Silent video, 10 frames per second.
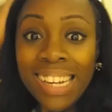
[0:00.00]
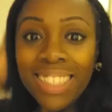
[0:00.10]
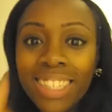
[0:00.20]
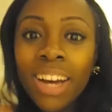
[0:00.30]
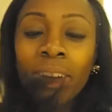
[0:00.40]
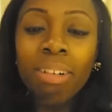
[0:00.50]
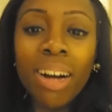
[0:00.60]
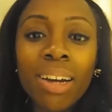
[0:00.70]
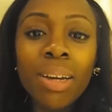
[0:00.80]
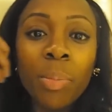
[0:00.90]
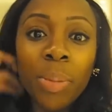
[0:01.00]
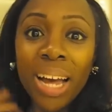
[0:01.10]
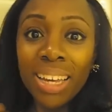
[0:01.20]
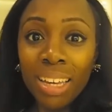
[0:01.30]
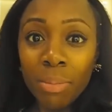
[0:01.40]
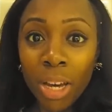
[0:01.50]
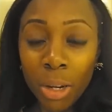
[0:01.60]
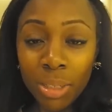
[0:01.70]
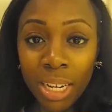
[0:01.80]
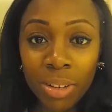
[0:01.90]
So I'm back in my
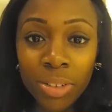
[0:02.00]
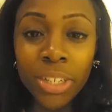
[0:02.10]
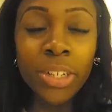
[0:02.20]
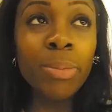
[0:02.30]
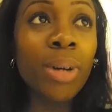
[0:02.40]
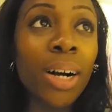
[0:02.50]
hotel room.